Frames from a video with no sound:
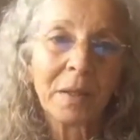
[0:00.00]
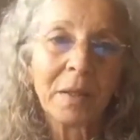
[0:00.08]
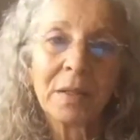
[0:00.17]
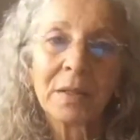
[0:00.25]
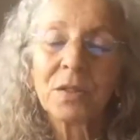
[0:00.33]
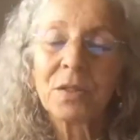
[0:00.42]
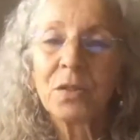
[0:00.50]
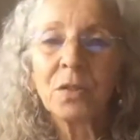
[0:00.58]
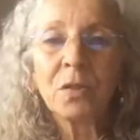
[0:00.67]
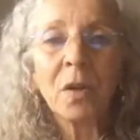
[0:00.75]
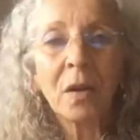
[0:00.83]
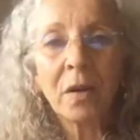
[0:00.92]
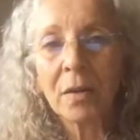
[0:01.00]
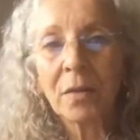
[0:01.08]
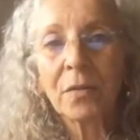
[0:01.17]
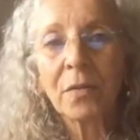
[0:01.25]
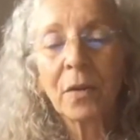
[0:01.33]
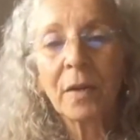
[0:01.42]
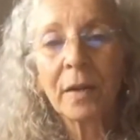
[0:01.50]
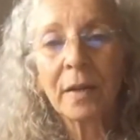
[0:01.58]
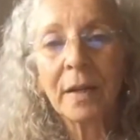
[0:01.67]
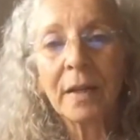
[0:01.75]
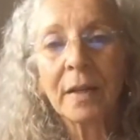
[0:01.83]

It's too hard for Agni.